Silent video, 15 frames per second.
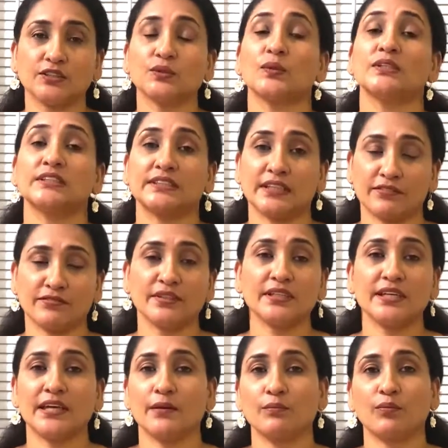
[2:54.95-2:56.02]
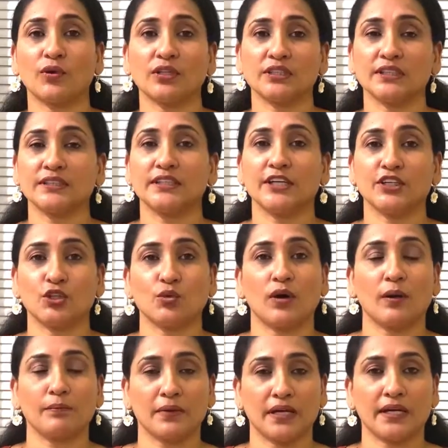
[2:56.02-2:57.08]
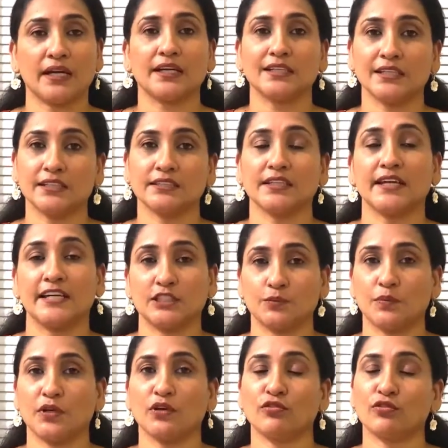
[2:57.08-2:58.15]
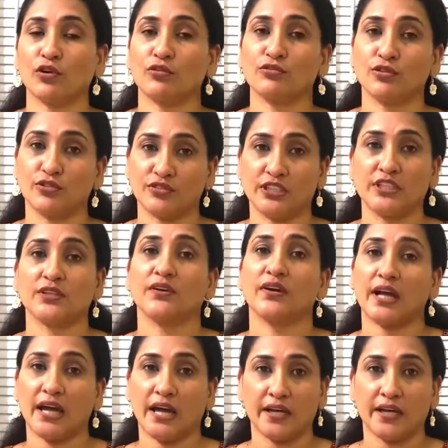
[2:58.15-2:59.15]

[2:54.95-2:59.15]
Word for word: So it's definitely important that you apply at least an SPF of 15 or